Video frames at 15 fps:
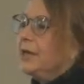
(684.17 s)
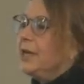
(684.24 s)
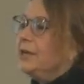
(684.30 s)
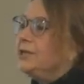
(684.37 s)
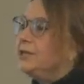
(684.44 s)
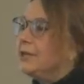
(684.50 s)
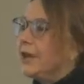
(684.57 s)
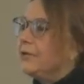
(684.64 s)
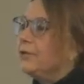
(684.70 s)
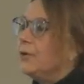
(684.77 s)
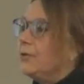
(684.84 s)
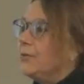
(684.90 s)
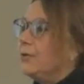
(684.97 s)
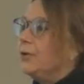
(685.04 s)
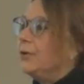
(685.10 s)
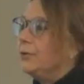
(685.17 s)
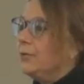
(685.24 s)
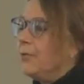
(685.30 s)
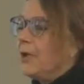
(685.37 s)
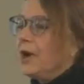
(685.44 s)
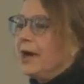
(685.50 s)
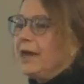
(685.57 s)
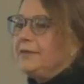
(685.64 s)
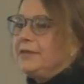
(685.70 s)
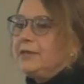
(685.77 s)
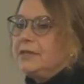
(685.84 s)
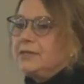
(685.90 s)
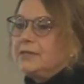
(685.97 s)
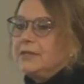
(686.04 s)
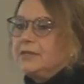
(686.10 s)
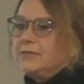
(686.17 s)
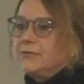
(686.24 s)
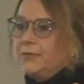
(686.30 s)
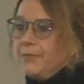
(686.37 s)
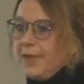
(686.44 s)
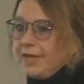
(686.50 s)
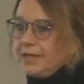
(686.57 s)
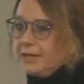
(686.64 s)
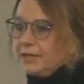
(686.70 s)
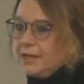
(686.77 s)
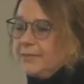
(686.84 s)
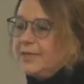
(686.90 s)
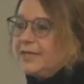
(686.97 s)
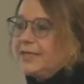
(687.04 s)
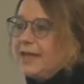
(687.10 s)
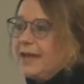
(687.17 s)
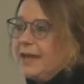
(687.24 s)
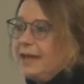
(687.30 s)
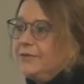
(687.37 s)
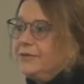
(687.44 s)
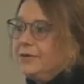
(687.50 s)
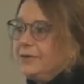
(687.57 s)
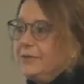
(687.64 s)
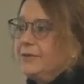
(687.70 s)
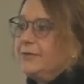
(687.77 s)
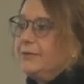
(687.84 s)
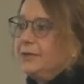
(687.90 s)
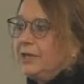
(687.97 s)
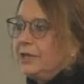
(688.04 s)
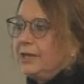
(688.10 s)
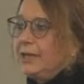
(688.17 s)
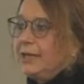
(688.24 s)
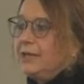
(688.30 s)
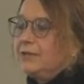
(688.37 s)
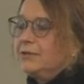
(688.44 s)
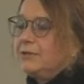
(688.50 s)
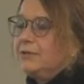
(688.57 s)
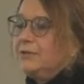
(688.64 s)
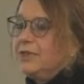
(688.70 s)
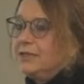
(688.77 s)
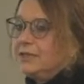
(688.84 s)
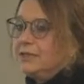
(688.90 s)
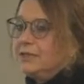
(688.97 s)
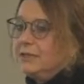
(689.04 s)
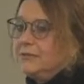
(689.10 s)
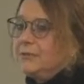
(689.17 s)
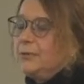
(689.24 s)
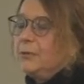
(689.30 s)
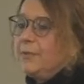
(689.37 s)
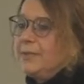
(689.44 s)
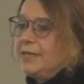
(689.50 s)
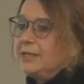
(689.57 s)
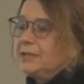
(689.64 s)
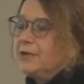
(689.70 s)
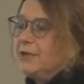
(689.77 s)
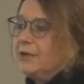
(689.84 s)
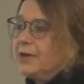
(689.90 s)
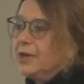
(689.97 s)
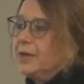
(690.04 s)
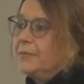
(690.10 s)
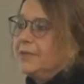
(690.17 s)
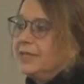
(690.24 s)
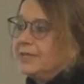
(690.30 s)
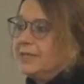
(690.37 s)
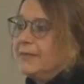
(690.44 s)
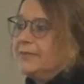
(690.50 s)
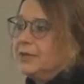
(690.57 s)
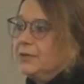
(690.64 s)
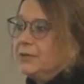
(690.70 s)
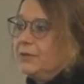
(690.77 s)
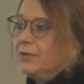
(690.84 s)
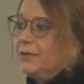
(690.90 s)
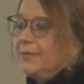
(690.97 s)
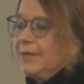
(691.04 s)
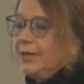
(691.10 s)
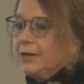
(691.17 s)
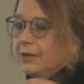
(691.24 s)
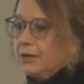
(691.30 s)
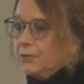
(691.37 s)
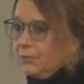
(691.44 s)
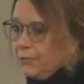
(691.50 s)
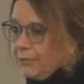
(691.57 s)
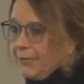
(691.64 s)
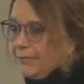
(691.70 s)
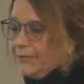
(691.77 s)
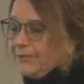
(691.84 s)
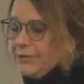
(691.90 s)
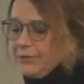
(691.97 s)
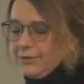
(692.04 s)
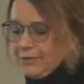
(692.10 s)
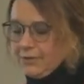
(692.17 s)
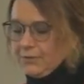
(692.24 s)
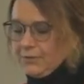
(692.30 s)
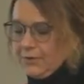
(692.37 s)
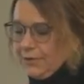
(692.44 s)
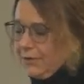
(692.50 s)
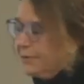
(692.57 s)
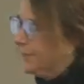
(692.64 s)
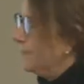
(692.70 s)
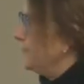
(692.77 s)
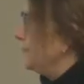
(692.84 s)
In general, worldwide, the incidence for men is coming down. For lung cancer, the incidence for women is going up, except in North America where we've turned the corner.